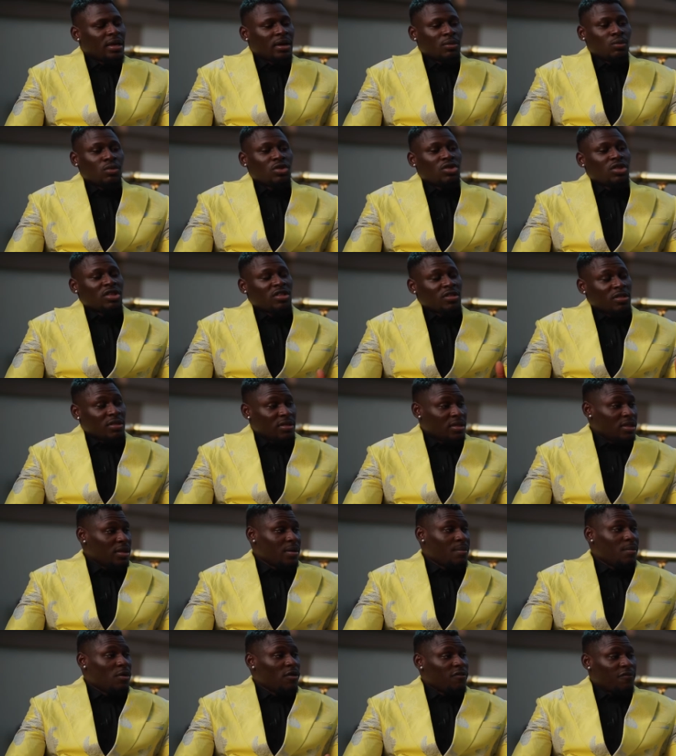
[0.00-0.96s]
which is the
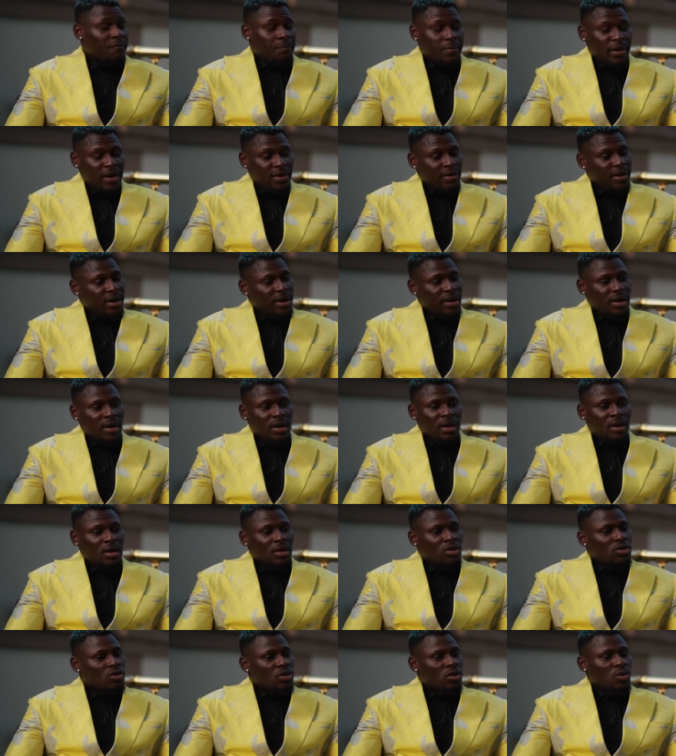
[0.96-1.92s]
name of Perry.
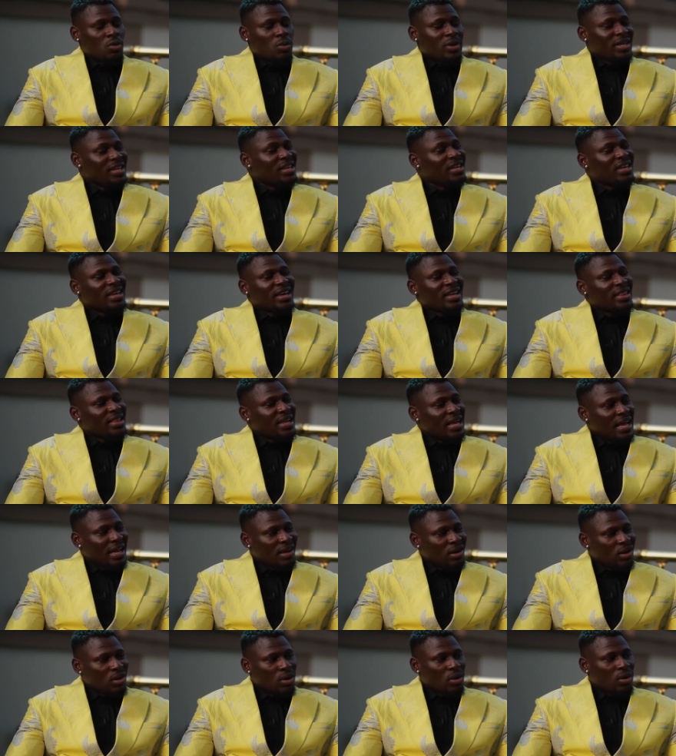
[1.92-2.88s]
So we didn't get
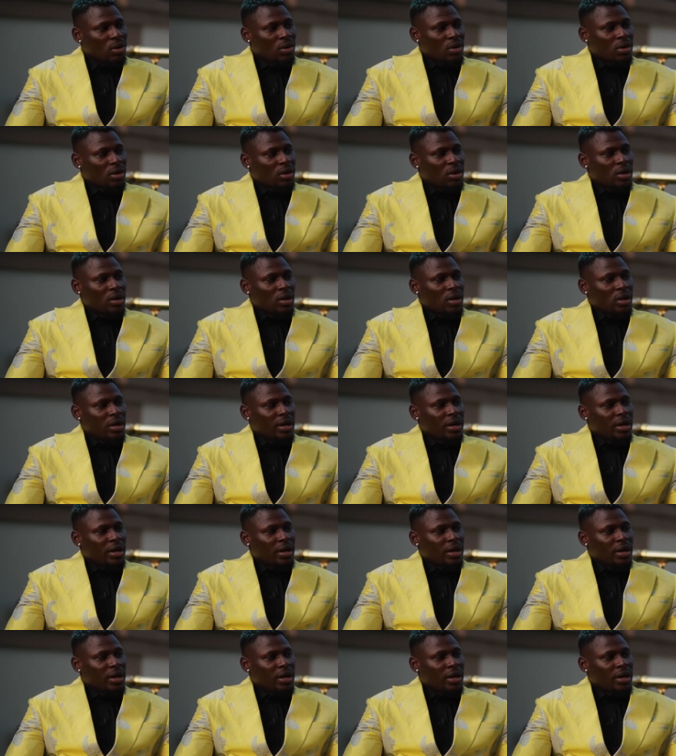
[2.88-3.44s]
along.